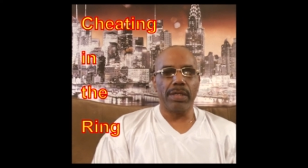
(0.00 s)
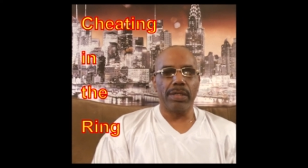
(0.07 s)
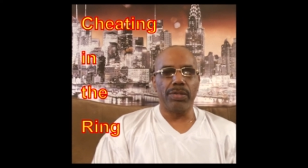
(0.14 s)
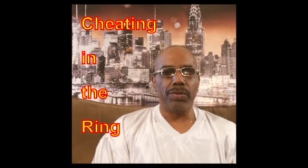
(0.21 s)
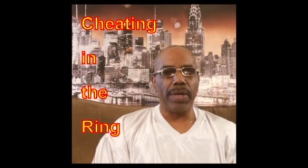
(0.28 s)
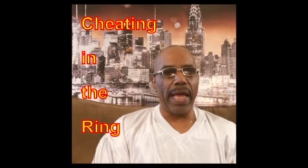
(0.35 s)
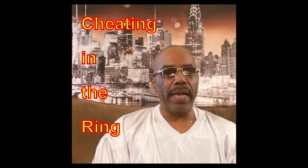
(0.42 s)

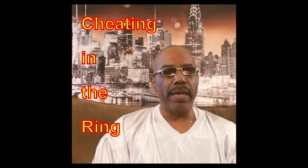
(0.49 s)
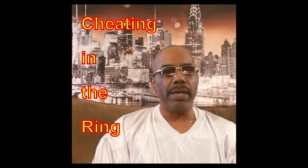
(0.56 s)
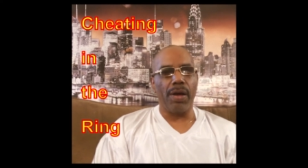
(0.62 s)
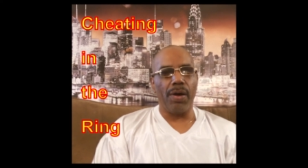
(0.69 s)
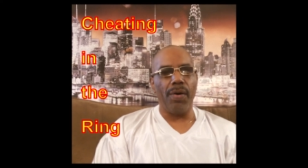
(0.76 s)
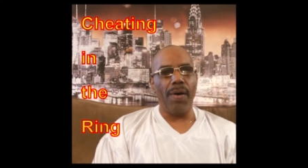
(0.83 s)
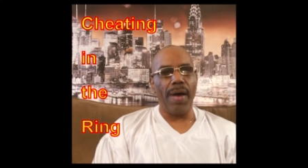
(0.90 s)
do they
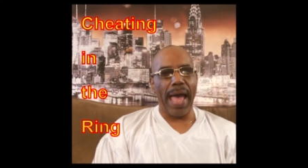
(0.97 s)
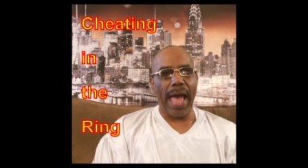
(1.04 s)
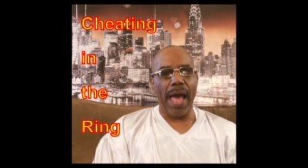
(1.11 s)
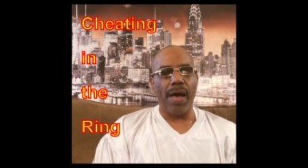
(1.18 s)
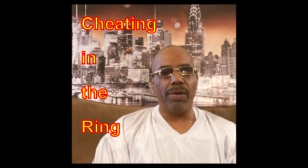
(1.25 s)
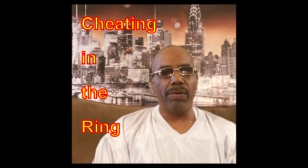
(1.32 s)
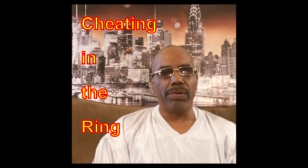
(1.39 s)
know
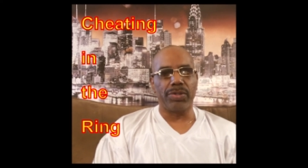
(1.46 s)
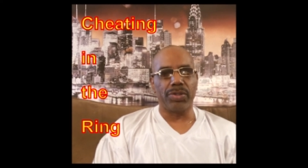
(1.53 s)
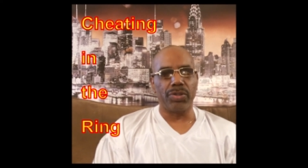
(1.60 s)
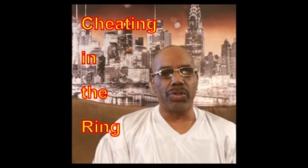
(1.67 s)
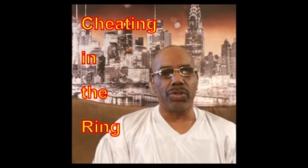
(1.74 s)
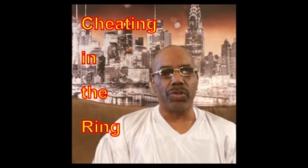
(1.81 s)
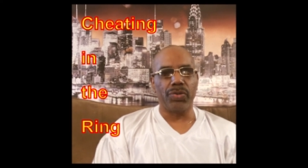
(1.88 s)
how
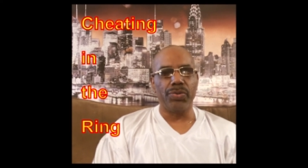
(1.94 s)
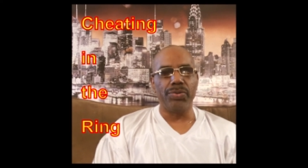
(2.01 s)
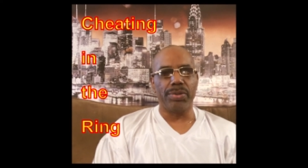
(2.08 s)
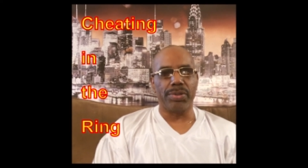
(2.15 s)
to do